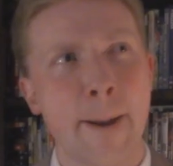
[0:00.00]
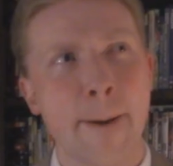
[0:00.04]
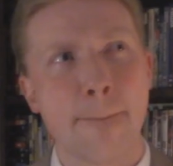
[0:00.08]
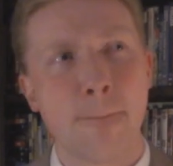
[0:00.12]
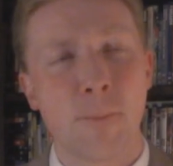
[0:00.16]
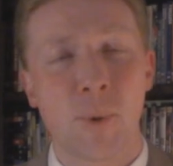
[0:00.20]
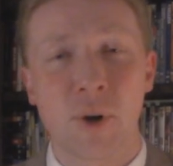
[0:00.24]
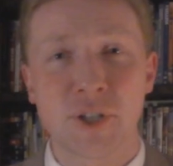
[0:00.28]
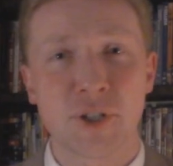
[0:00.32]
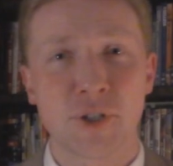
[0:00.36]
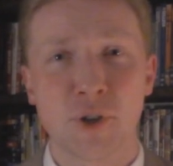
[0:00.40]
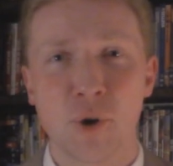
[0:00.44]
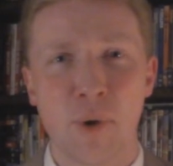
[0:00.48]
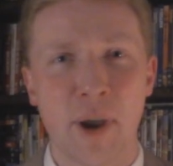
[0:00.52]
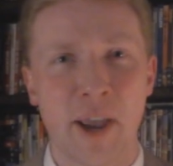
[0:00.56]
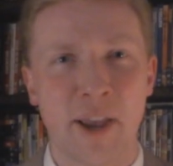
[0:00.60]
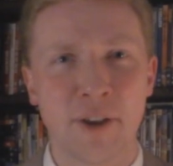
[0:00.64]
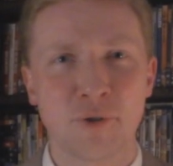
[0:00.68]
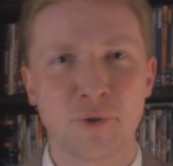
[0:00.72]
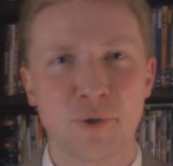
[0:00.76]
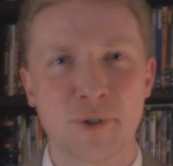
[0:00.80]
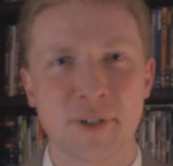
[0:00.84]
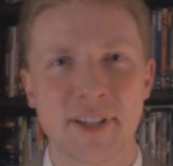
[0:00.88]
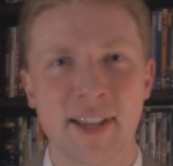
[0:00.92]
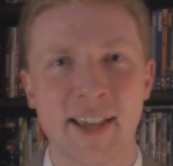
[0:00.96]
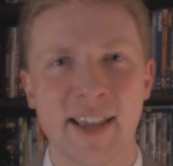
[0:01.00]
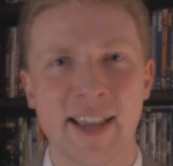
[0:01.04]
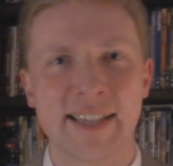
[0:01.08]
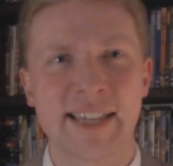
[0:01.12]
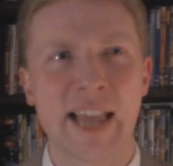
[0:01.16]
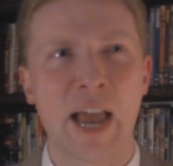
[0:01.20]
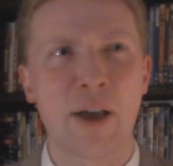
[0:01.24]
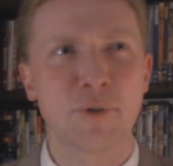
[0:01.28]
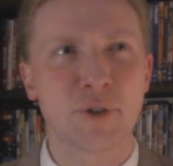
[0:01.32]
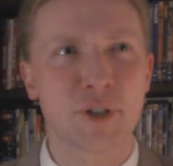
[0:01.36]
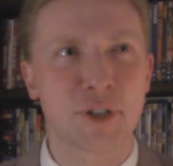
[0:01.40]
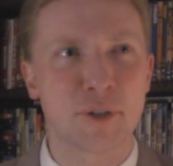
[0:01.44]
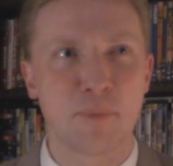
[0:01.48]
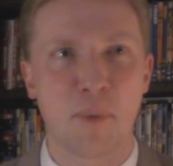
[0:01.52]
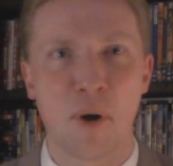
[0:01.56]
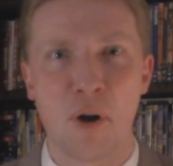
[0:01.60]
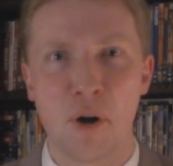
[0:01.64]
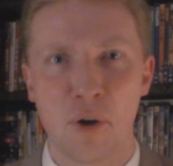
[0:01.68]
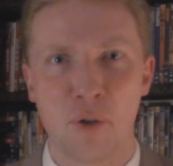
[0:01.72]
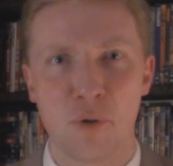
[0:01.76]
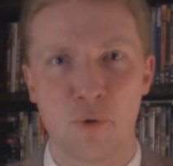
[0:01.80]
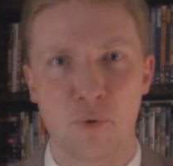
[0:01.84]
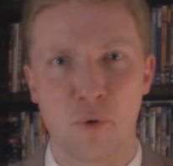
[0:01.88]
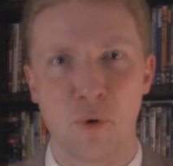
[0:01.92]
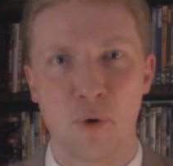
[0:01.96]
What's so interesting is how
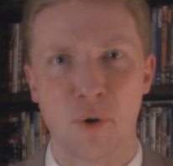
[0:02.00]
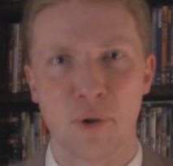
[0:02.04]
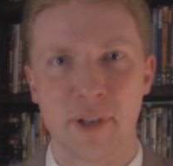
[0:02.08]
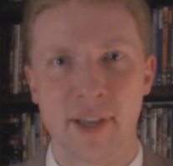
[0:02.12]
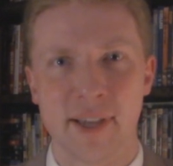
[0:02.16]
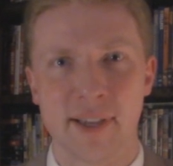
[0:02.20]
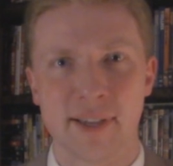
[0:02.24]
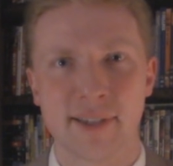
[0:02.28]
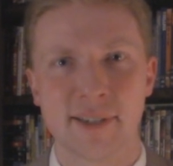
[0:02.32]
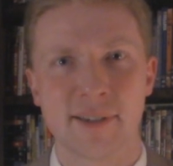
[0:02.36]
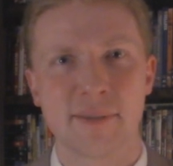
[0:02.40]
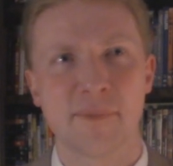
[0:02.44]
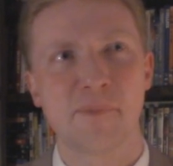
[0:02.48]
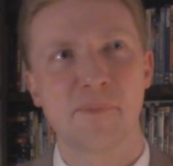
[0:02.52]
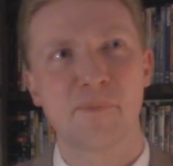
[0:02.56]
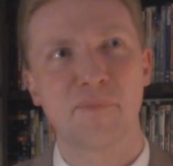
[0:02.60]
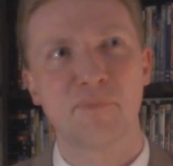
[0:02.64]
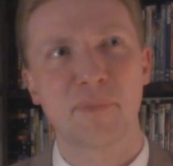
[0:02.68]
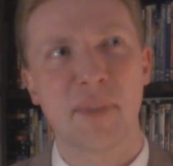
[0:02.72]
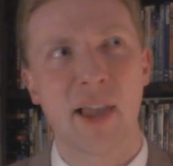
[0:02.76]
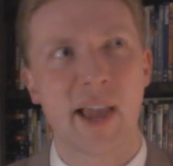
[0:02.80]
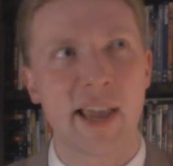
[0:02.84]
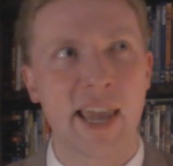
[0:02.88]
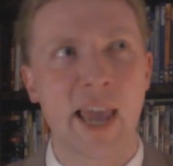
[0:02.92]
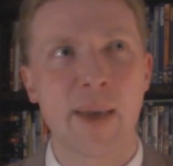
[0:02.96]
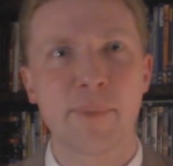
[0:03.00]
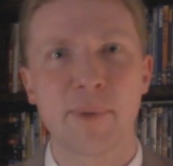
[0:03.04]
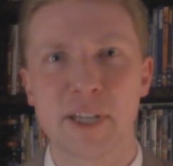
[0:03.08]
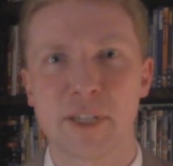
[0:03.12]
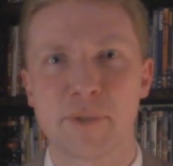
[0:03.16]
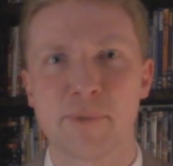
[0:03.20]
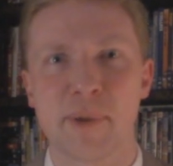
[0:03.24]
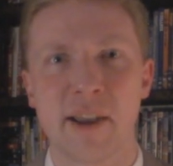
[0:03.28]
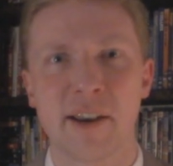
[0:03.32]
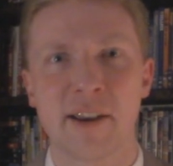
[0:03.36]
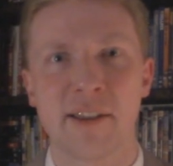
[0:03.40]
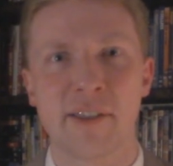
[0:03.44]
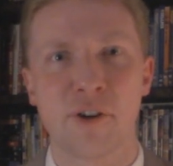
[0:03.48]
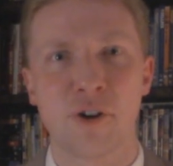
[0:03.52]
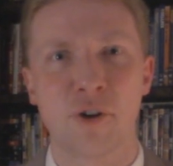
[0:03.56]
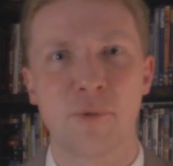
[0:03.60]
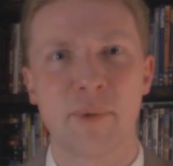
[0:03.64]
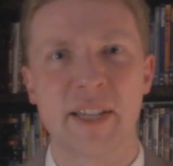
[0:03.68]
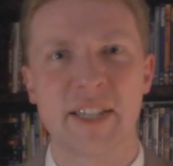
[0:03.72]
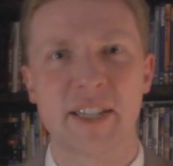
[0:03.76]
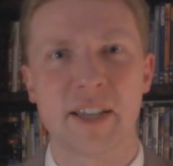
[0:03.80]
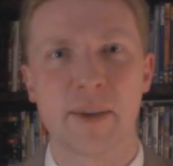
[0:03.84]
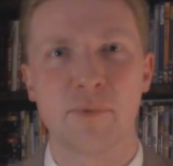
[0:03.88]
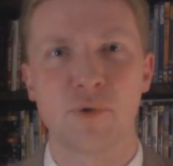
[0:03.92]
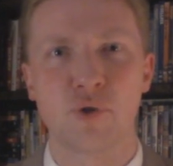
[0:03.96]
small the role is. I kept expecting there to be
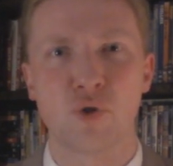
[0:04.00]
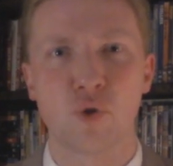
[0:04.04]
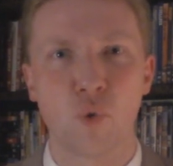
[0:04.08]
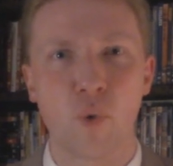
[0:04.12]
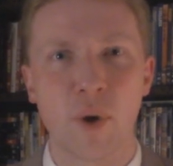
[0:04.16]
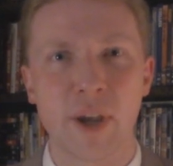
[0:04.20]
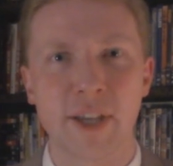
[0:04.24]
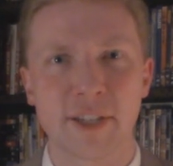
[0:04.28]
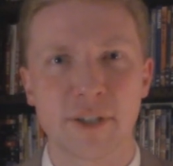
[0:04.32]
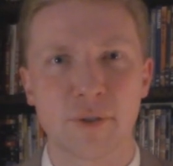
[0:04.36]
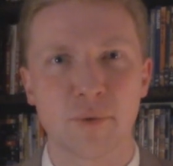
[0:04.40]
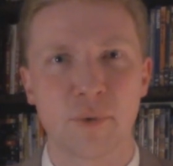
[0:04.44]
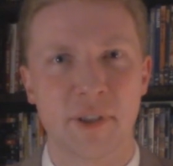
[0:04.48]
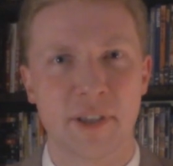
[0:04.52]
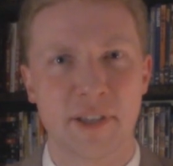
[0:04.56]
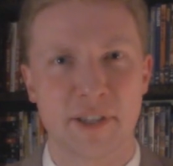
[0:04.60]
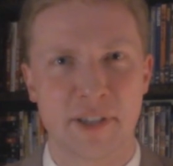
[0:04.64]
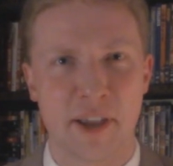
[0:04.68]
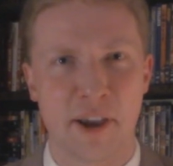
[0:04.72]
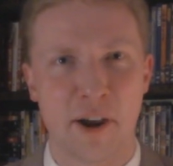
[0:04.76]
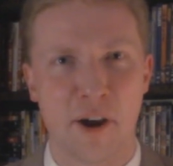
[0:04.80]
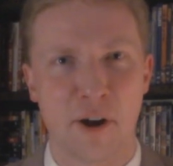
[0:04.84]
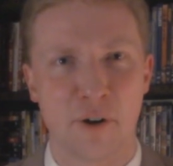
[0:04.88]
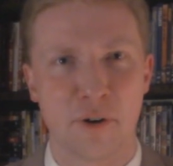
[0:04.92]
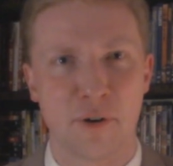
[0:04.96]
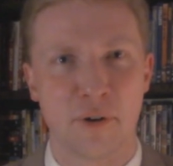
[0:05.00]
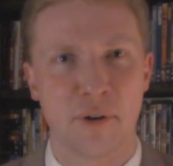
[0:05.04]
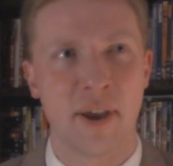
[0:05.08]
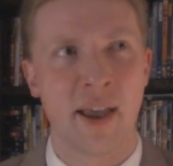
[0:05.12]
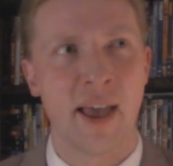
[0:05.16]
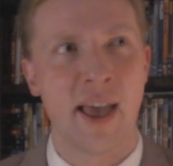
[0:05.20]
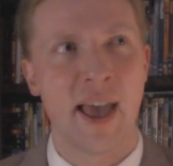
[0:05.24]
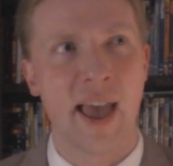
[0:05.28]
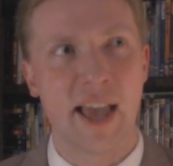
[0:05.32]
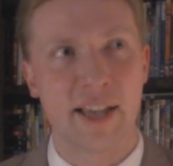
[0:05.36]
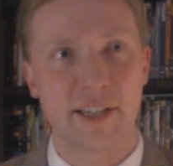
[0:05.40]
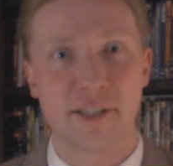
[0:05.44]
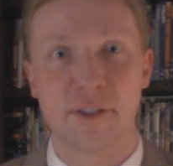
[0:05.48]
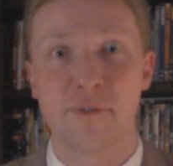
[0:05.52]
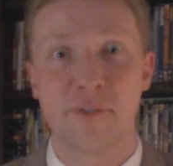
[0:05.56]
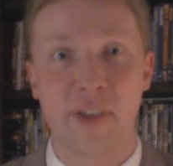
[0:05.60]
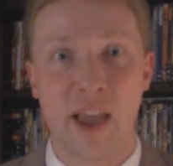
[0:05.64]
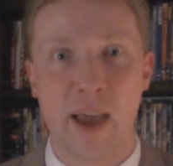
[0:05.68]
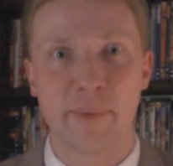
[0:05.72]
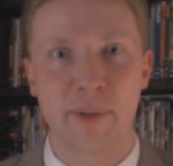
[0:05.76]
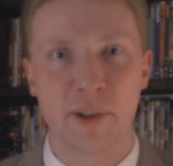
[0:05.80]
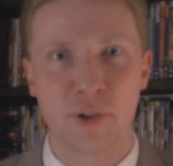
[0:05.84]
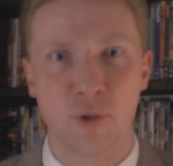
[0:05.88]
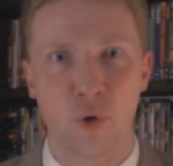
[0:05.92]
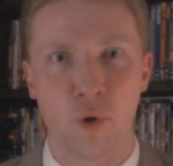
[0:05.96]
some twist with his character as the
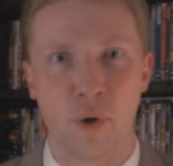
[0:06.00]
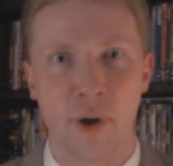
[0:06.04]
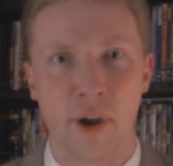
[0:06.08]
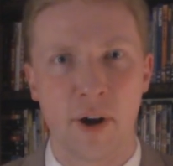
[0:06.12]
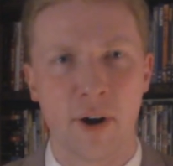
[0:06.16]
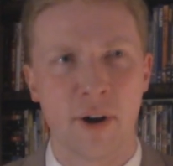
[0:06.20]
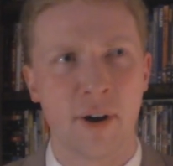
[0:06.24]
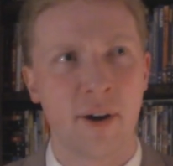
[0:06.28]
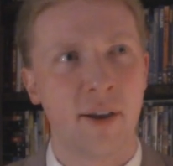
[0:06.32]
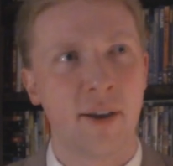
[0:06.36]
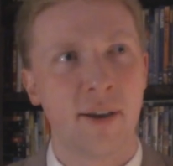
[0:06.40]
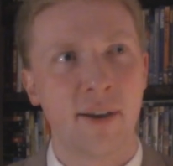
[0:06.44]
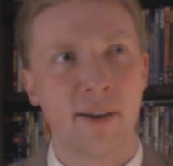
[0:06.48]
family lawyer.